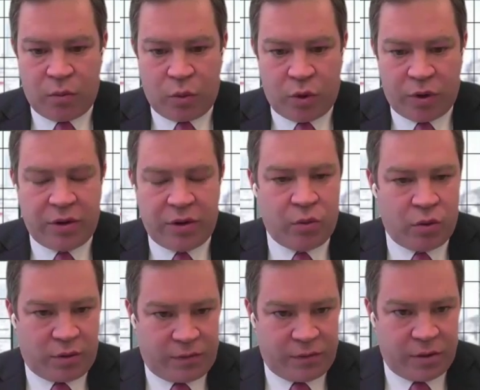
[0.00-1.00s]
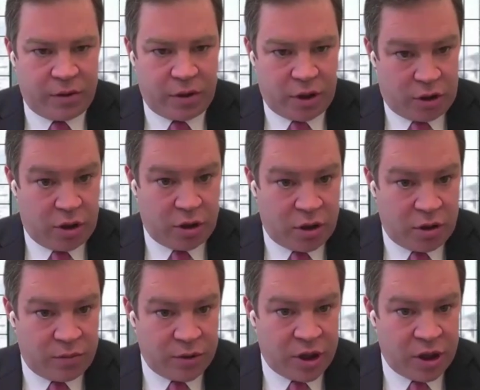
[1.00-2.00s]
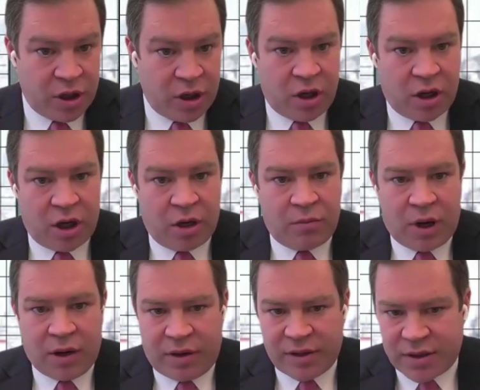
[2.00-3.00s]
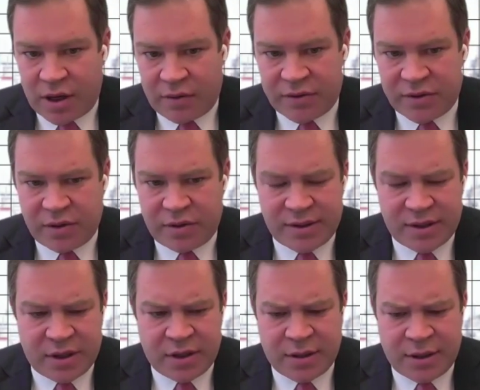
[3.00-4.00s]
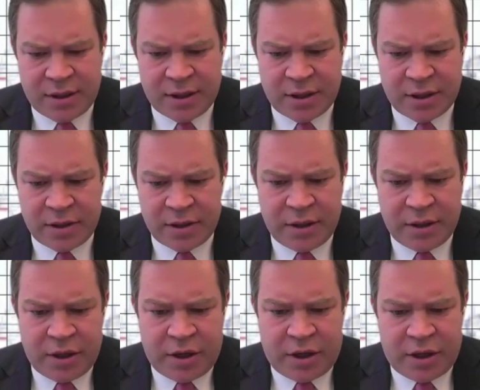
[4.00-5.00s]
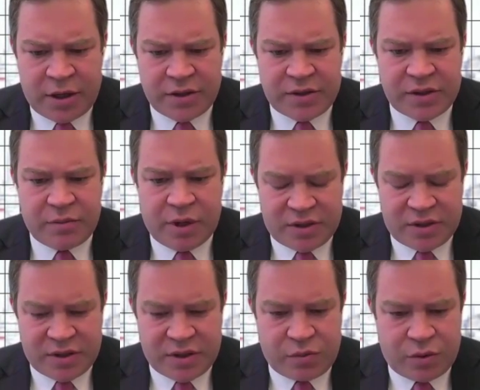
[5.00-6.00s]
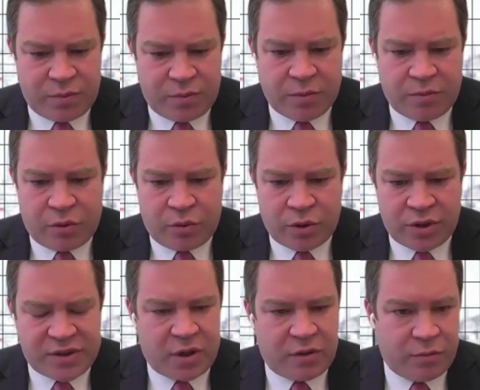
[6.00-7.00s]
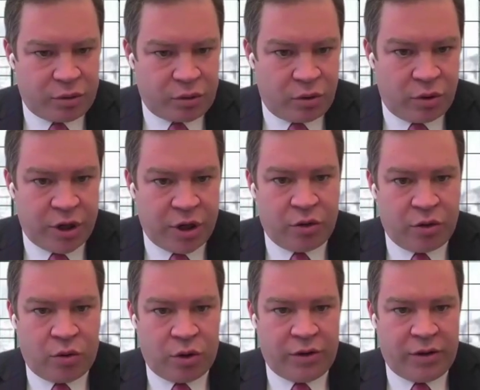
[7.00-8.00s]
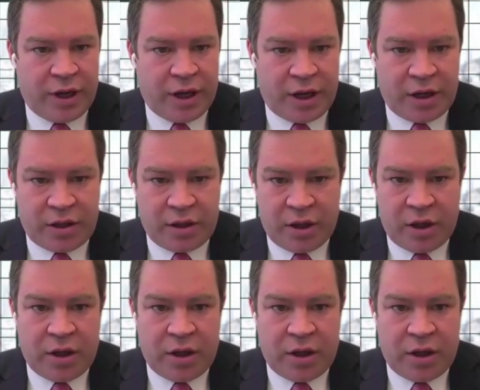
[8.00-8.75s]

whether they work for a company. Because I have seen some instances where people were self-employed or they had